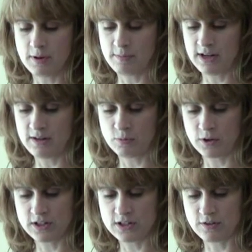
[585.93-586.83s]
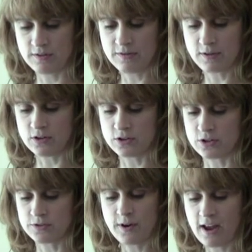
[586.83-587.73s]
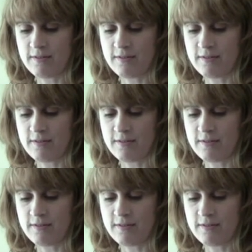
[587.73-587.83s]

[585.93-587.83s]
women in more conservative cultures for